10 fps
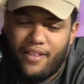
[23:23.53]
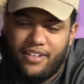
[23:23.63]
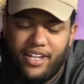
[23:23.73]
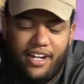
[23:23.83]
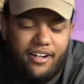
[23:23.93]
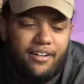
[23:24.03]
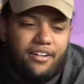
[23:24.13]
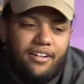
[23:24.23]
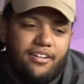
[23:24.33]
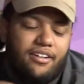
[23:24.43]
Yeah.
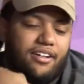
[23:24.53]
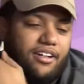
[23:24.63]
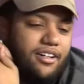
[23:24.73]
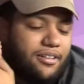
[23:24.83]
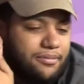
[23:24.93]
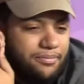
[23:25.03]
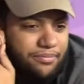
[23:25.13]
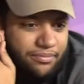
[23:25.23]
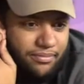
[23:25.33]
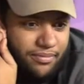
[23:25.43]

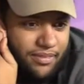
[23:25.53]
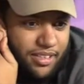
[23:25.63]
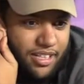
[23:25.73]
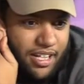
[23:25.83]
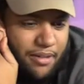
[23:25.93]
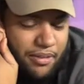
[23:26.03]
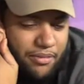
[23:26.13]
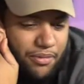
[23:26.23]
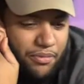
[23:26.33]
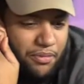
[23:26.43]
I
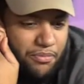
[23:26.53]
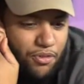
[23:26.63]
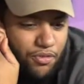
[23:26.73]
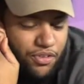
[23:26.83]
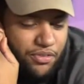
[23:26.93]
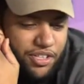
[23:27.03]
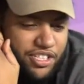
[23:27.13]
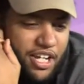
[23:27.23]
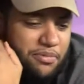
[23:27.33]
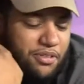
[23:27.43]
mean, when we moved, the
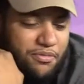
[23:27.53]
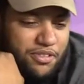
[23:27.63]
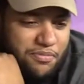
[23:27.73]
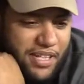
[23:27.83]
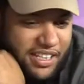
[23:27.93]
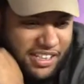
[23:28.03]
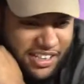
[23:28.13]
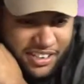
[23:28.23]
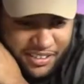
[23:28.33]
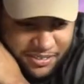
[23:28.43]
reception was
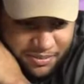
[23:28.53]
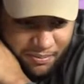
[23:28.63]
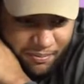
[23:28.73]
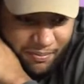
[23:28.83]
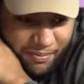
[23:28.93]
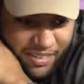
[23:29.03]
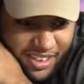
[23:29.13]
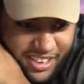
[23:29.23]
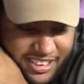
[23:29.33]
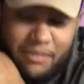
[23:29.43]
mainly
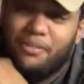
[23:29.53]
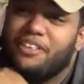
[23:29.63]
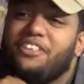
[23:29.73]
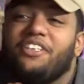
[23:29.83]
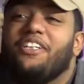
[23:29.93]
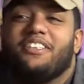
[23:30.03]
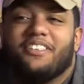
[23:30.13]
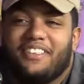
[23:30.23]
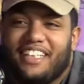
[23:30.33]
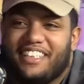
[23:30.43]
similar to yours,
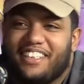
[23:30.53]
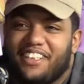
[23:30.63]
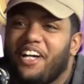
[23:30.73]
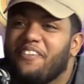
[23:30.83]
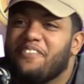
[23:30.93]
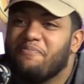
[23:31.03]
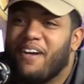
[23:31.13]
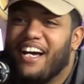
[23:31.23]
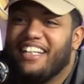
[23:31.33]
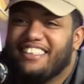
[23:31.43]
Odeth. A lot of
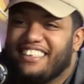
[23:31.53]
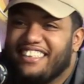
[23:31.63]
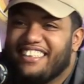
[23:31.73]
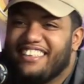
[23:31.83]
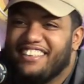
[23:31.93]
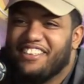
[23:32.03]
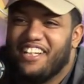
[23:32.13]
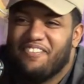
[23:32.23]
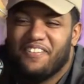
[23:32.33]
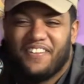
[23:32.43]
surprises. You know, a
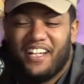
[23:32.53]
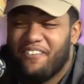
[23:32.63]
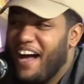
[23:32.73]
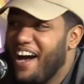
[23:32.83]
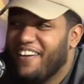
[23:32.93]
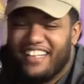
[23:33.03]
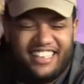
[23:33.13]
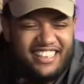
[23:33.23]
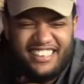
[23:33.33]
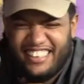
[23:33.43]
lot of people were like, wow,
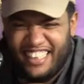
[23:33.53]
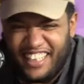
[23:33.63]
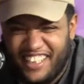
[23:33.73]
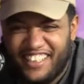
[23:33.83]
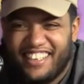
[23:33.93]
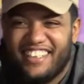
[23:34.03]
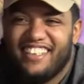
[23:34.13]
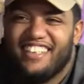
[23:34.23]
like this is here.